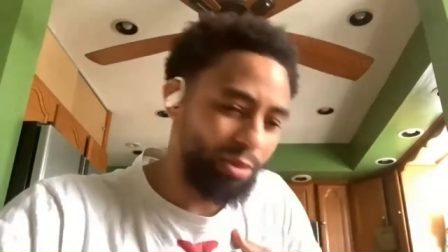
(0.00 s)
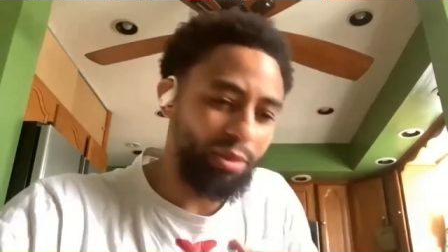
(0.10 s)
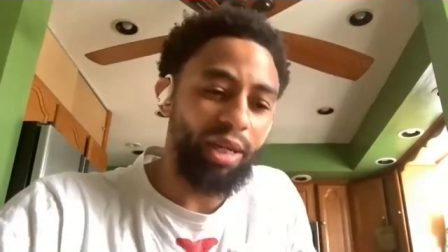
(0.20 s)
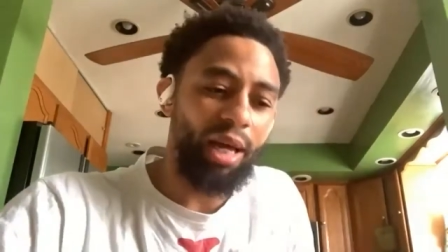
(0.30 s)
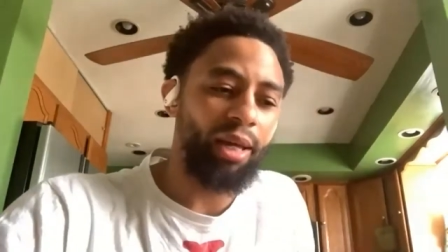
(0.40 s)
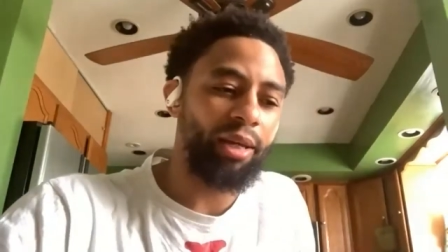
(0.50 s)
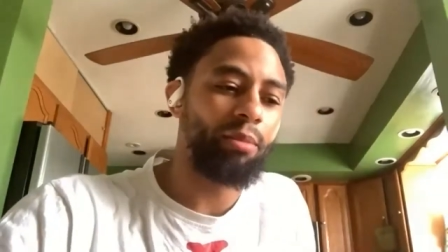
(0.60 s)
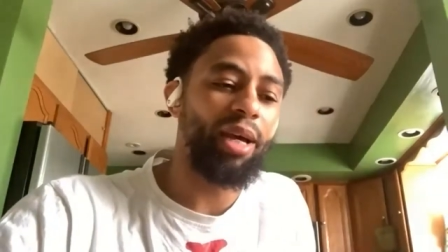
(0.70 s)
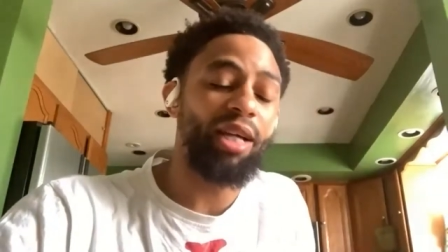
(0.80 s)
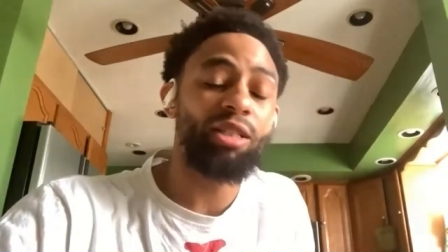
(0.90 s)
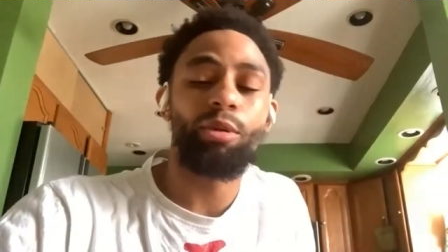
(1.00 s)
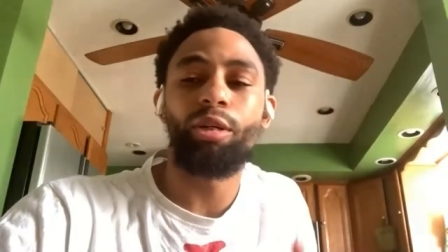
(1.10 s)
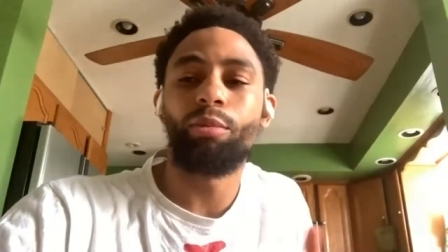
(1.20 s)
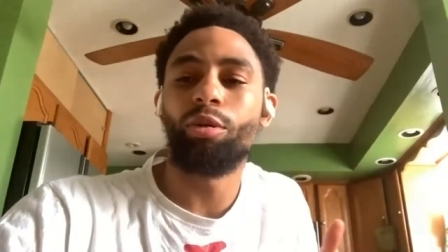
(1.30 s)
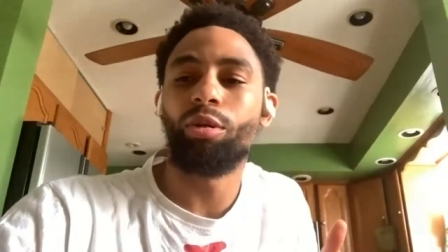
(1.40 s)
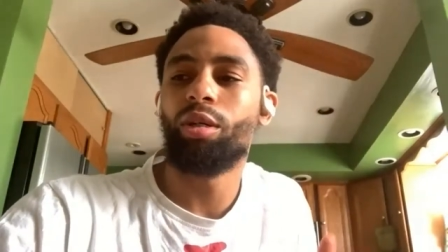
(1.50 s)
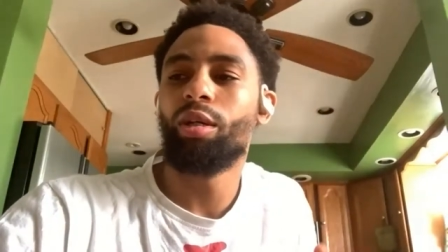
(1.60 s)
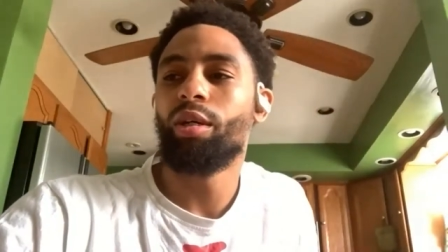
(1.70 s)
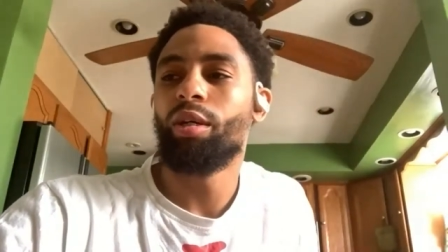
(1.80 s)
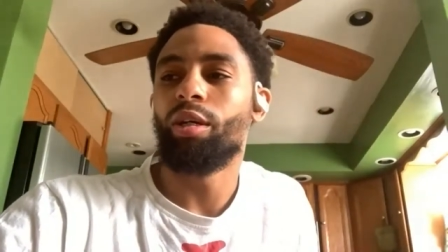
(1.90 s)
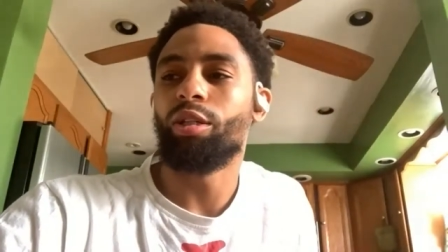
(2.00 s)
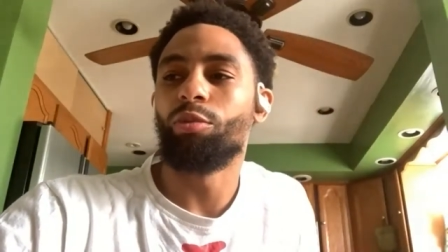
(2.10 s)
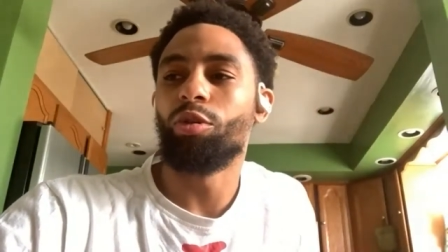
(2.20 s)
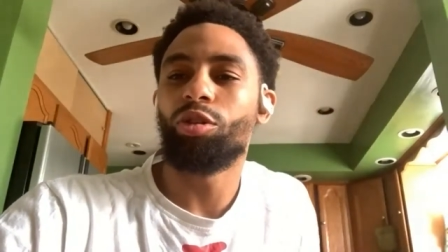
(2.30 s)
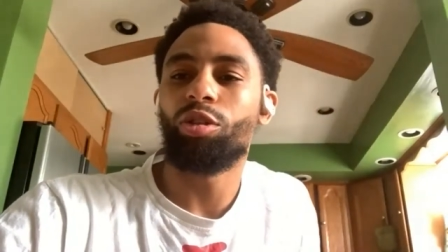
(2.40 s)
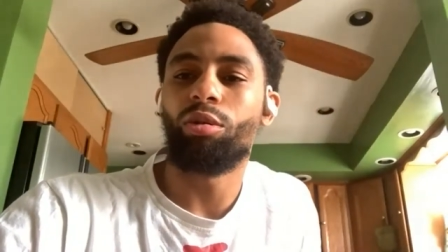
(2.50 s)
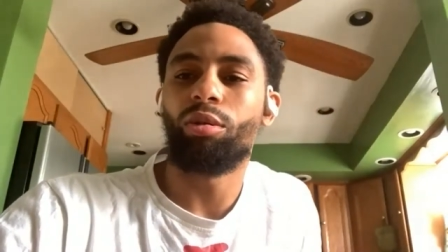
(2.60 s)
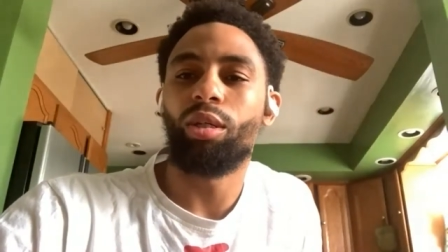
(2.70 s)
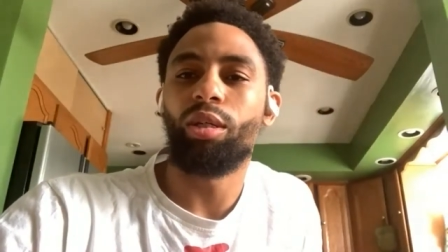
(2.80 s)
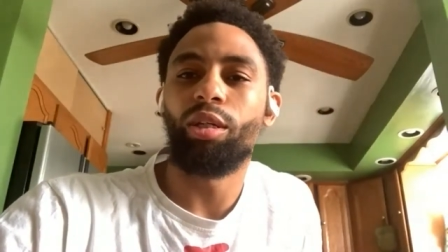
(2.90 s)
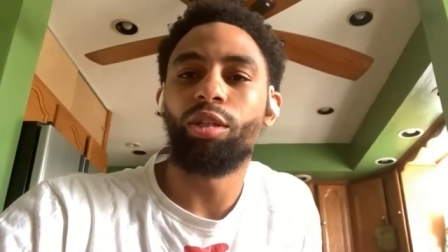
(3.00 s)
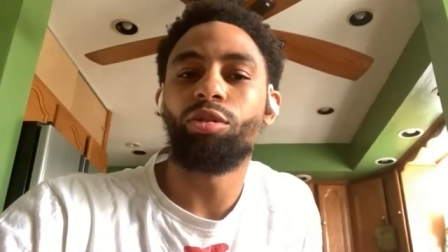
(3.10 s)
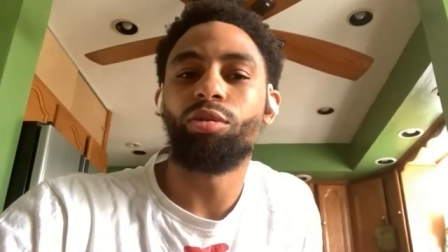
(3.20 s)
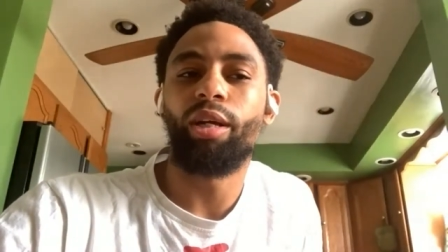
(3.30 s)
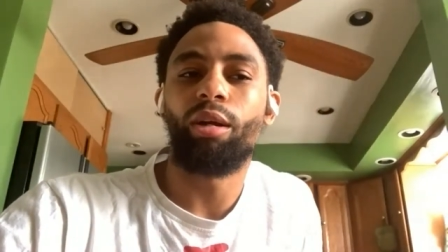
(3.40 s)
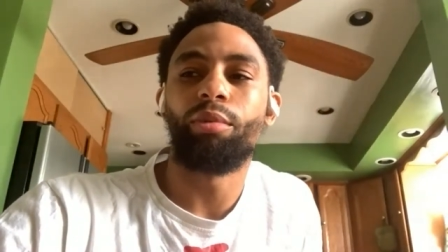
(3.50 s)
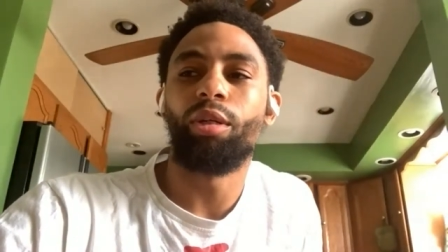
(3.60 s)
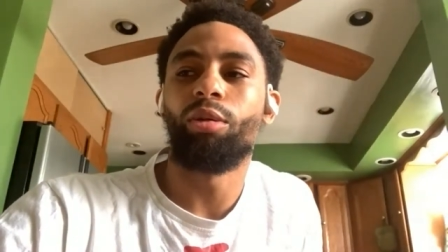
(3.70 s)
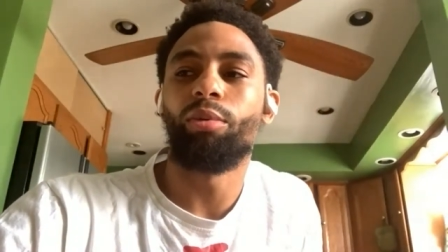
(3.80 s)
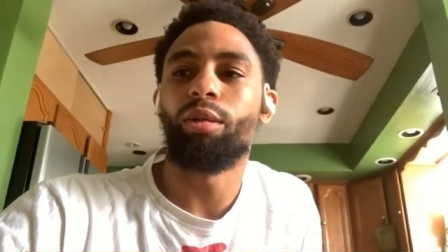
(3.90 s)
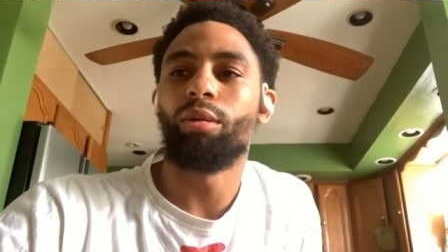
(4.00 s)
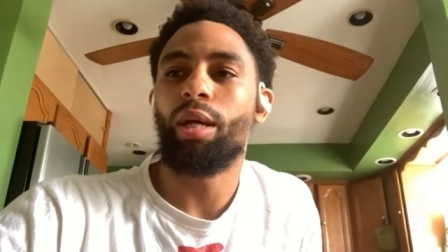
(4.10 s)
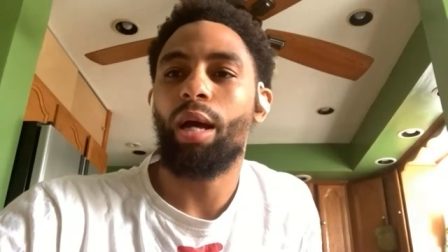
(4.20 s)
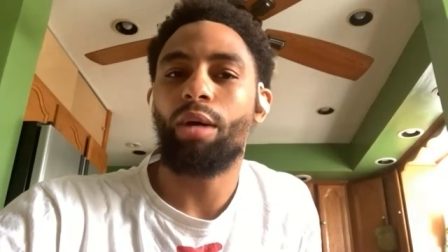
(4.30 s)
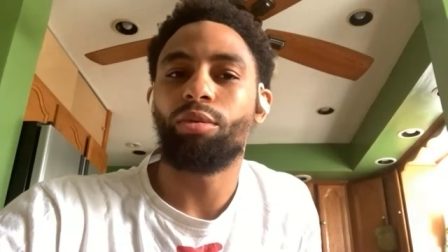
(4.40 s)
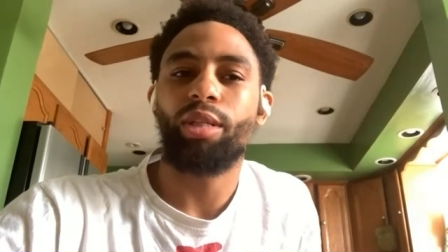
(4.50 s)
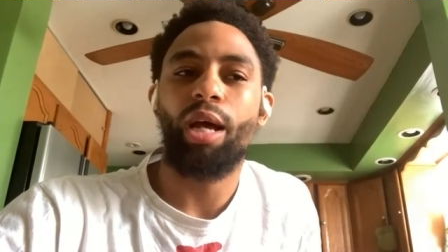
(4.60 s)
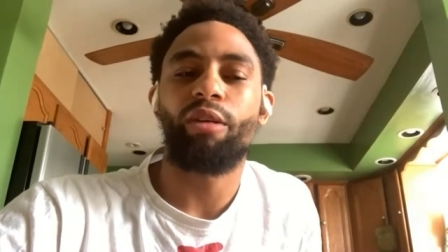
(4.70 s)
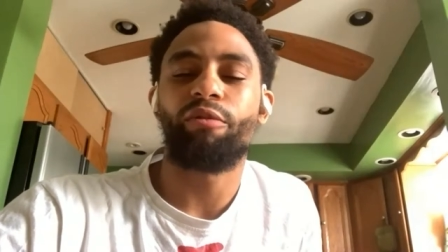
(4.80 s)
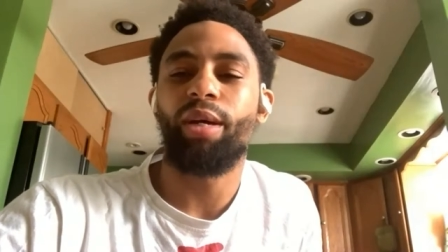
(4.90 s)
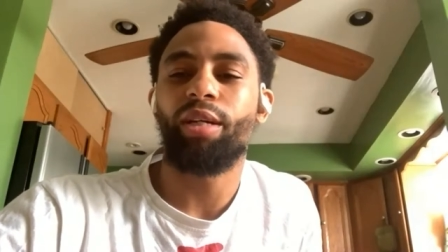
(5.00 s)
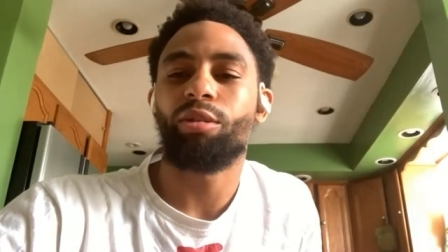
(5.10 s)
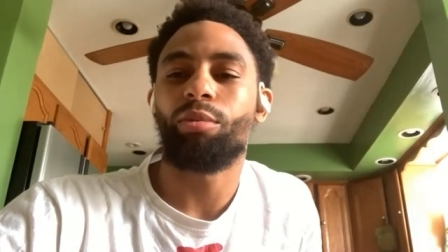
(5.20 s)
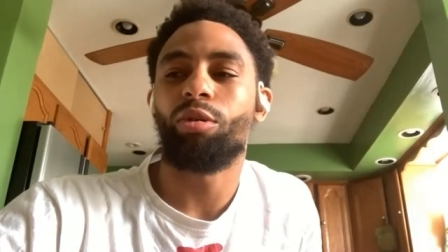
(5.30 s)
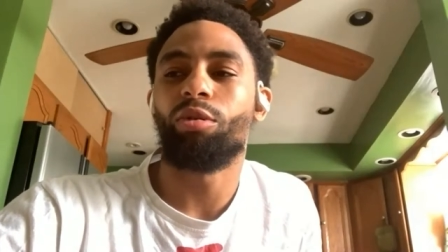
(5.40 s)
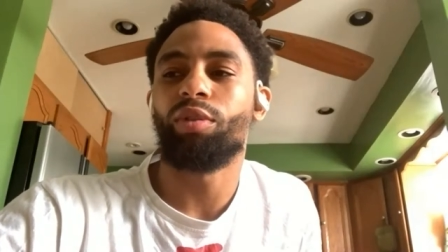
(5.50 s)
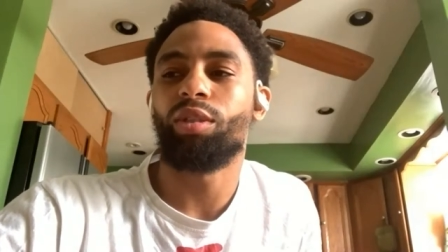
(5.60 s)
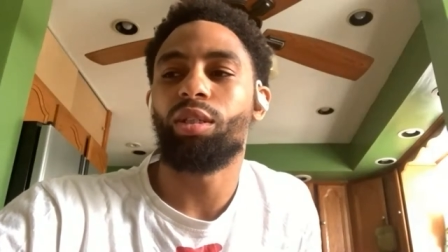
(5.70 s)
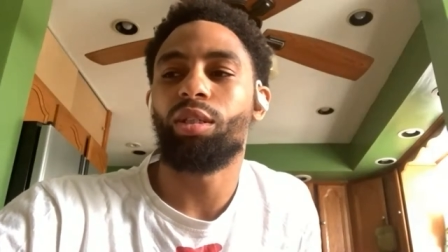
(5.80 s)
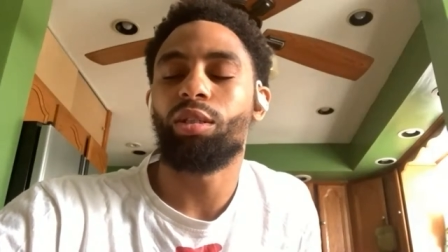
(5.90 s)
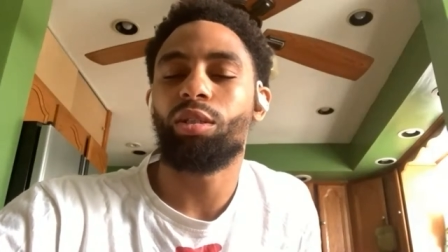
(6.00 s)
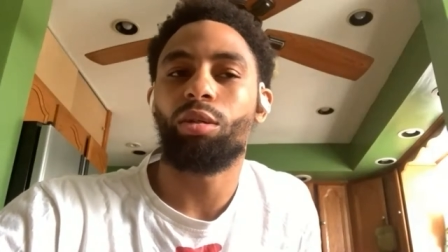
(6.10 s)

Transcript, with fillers: me, me not liking basketball anymore is more so the issues that I'm dealing with outside of basketball overseas.